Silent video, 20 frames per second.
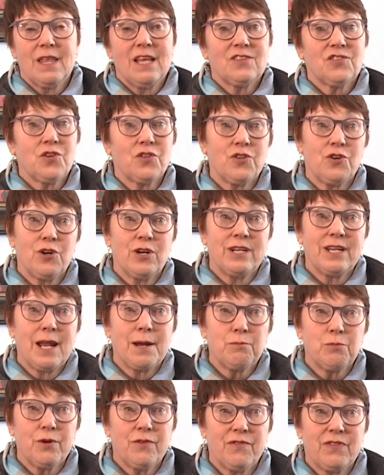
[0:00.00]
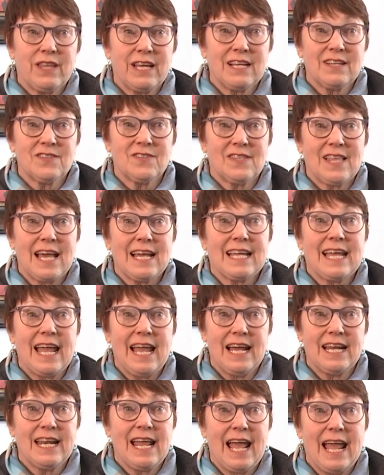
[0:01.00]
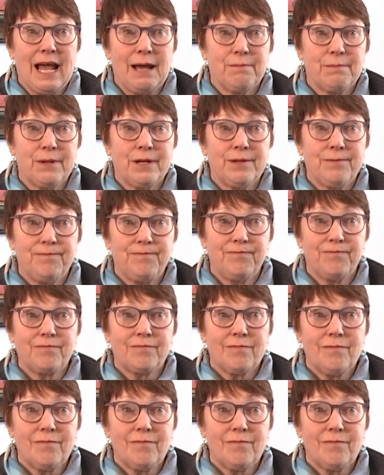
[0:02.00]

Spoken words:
So there are a number of things that can happen.